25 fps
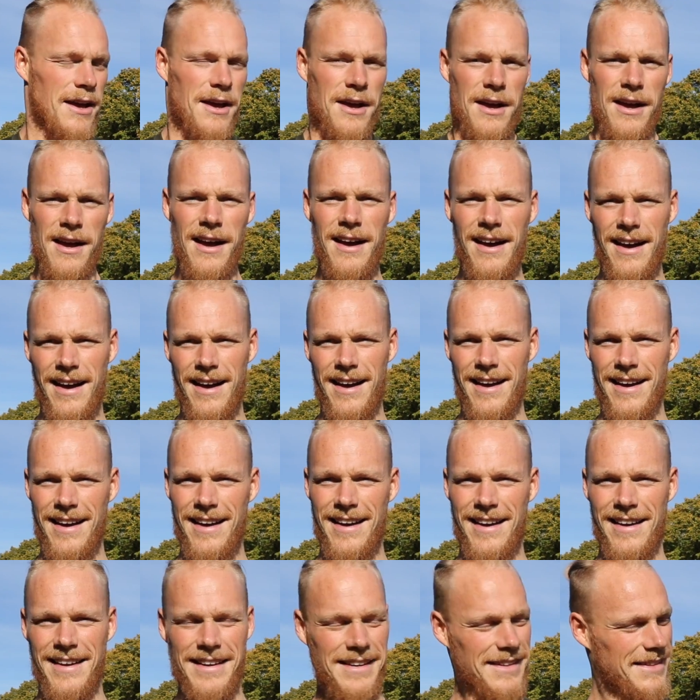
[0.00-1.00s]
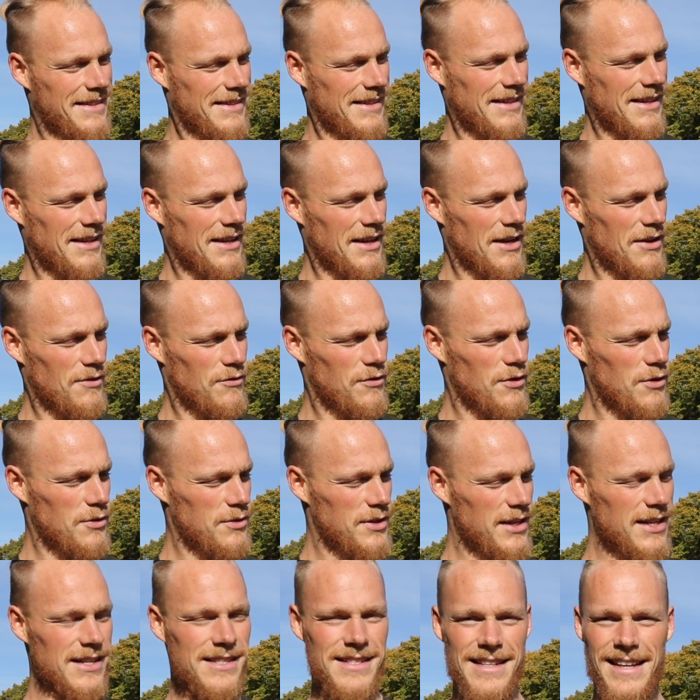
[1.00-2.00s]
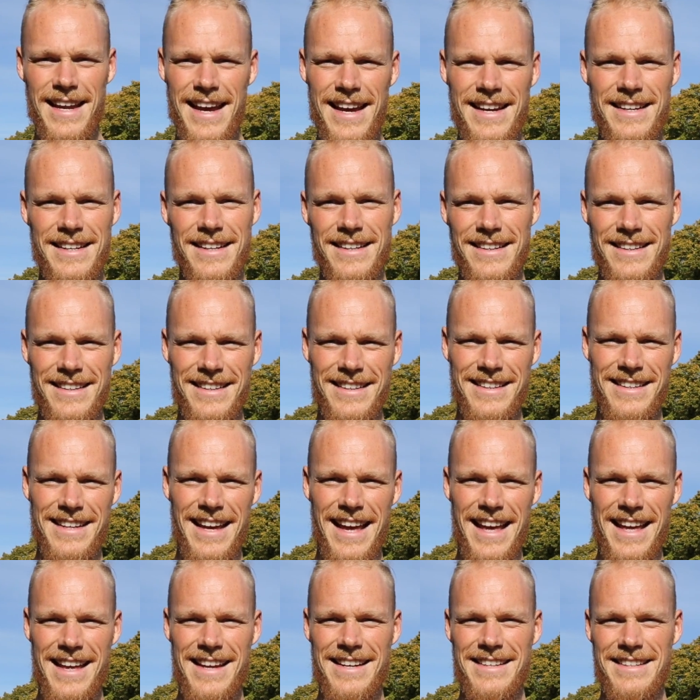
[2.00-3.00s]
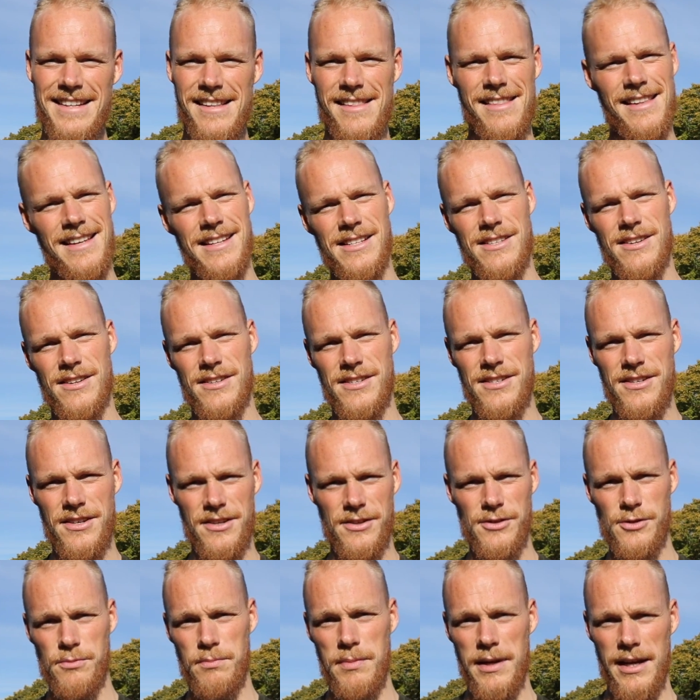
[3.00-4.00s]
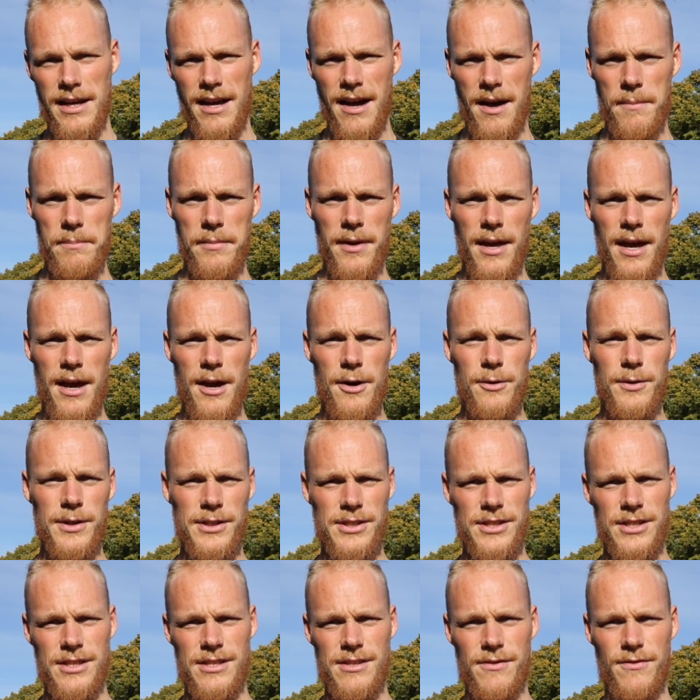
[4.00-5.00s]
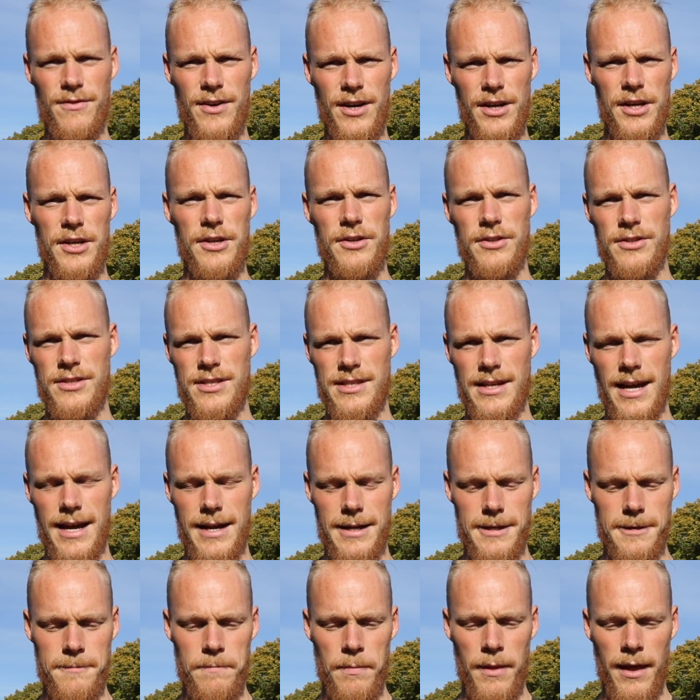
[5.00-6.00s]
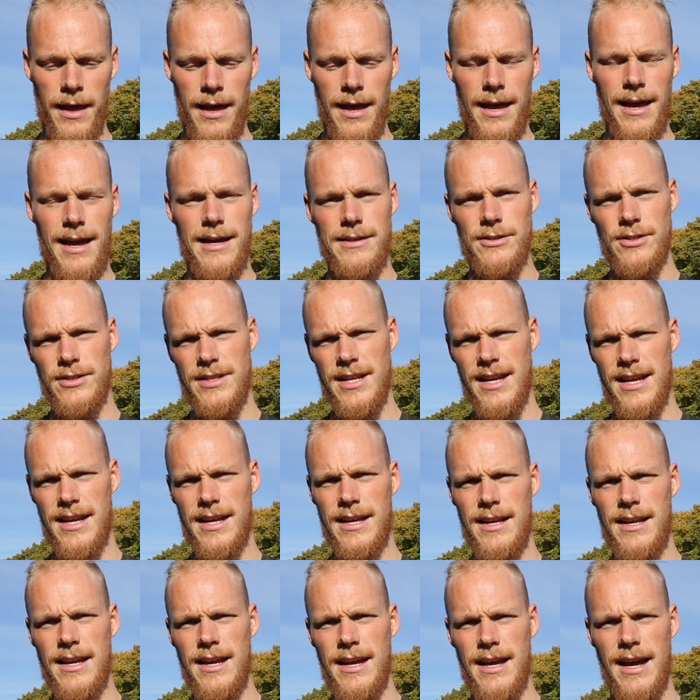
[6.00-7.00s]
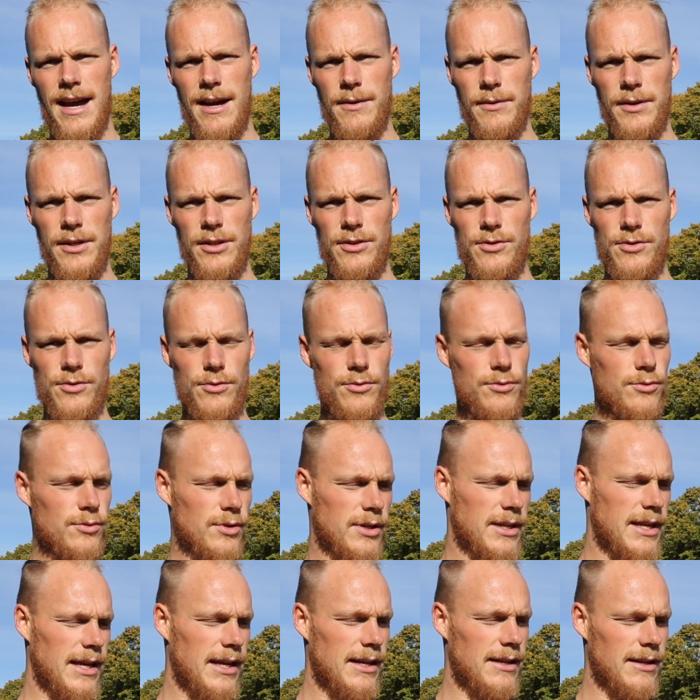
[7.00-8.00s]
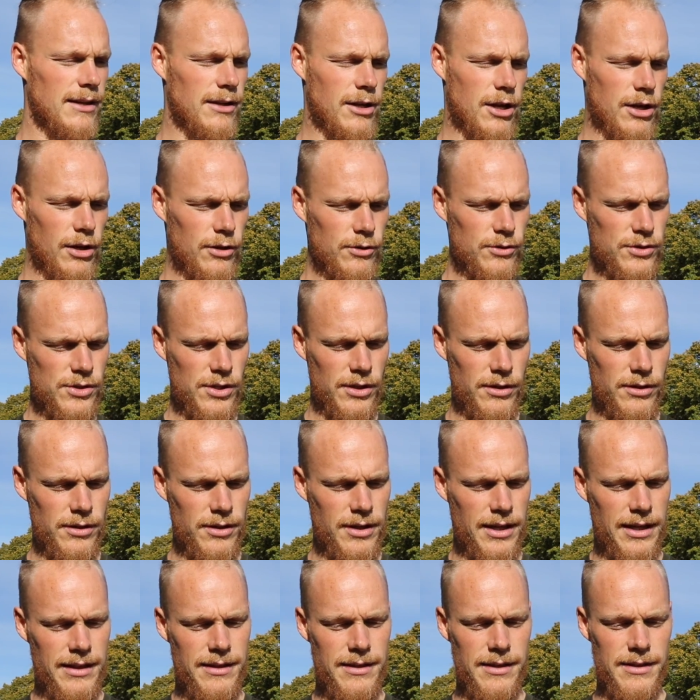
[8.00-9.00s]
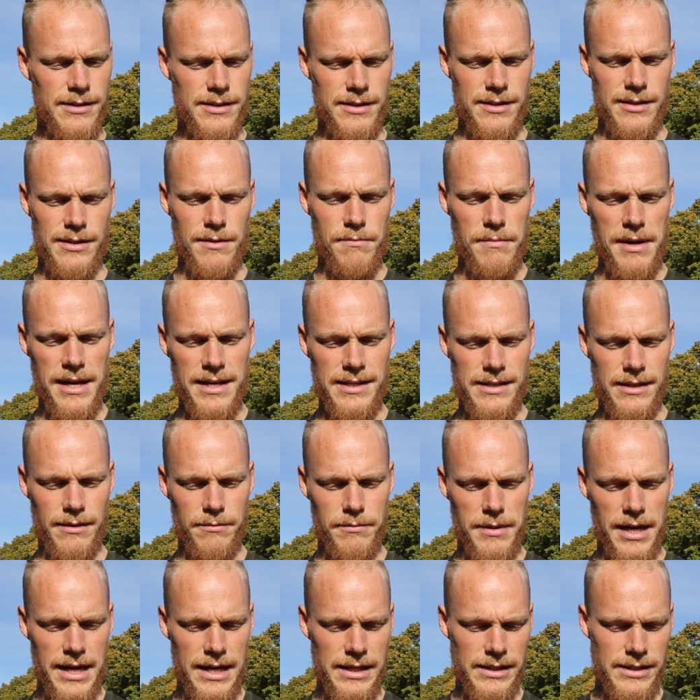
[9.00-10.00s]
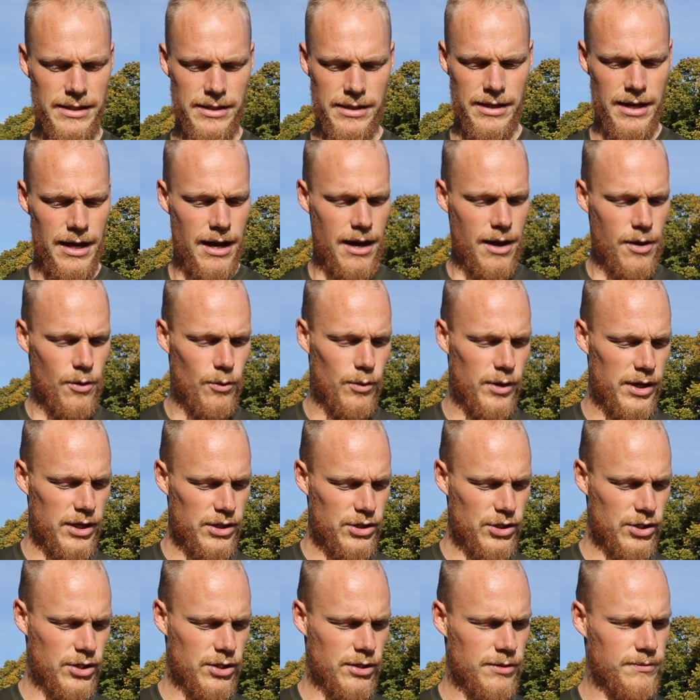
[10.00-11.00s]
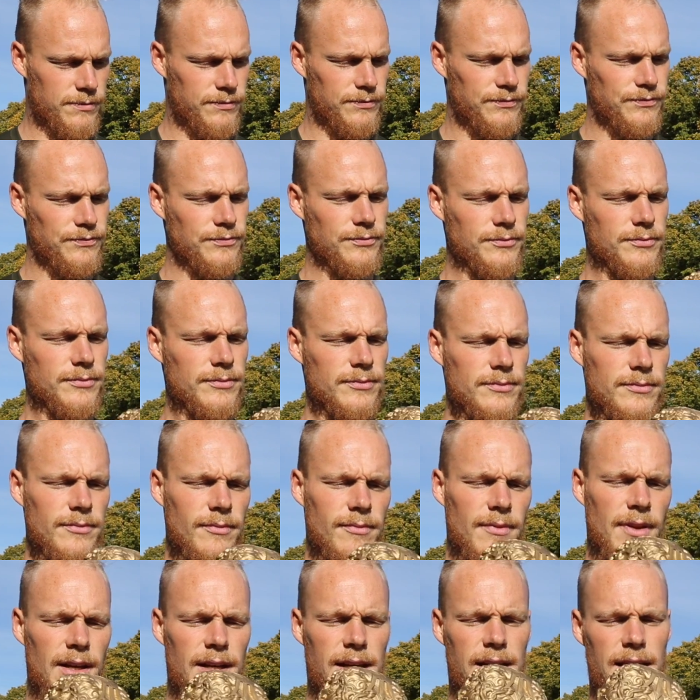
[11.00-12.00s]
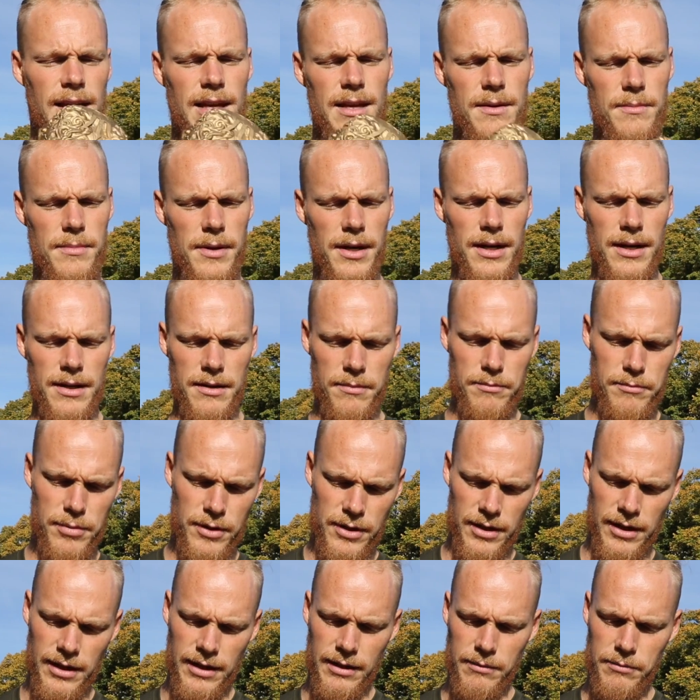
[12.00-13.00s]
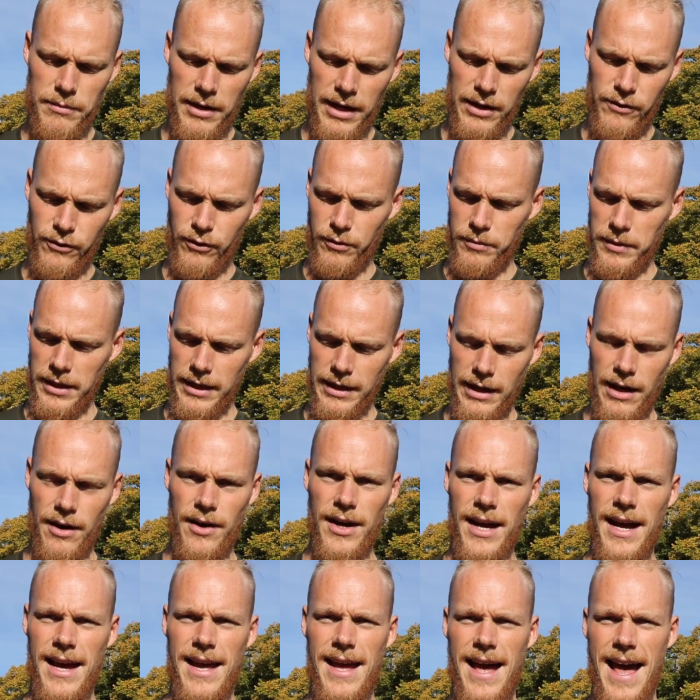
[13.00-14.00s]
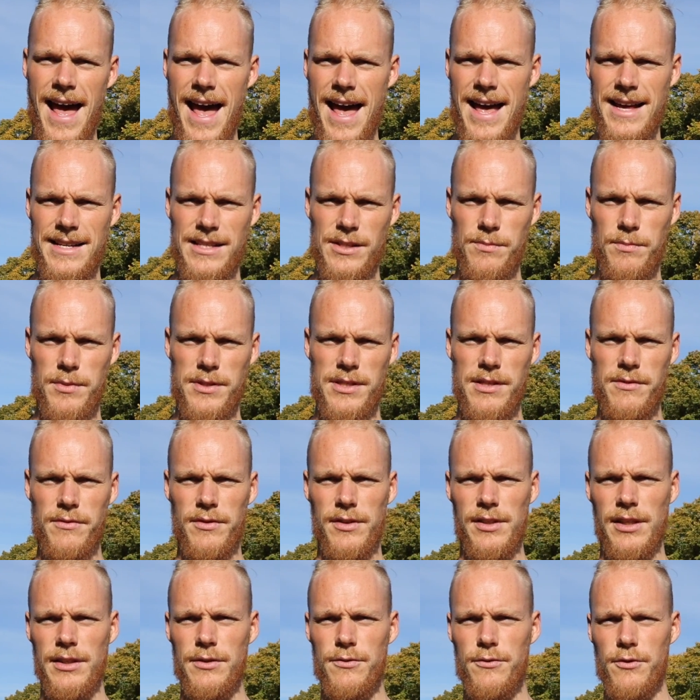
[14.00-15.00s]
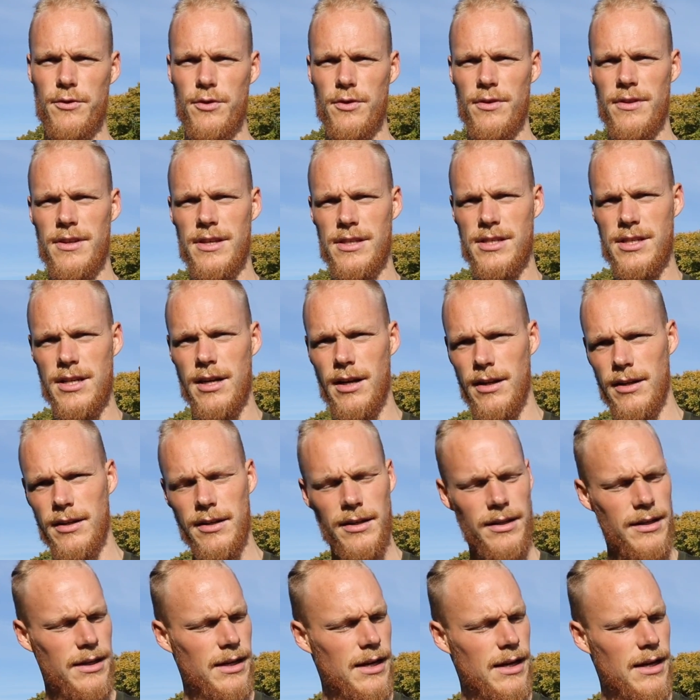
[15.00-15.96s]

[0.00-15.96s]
a few years later, and things are starting to pick up, which is a very good sign. And today I wanted to get a closer look at this amazing mace, which Kiba Berlin made for me. Now I asked specifically for this color.